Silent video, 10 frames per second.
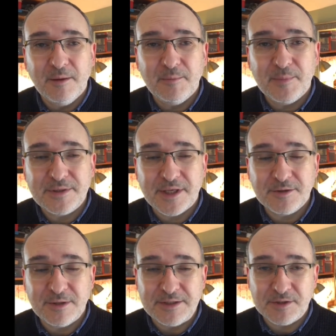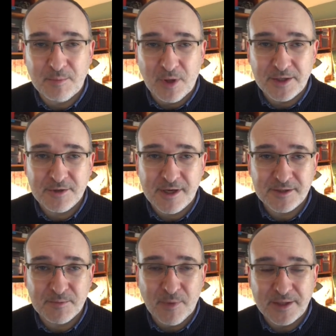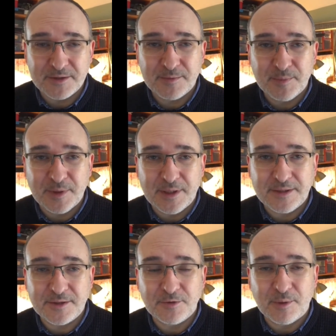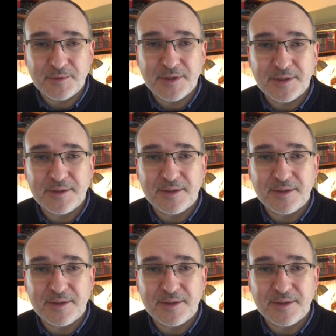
potentially supply chains might be disrupted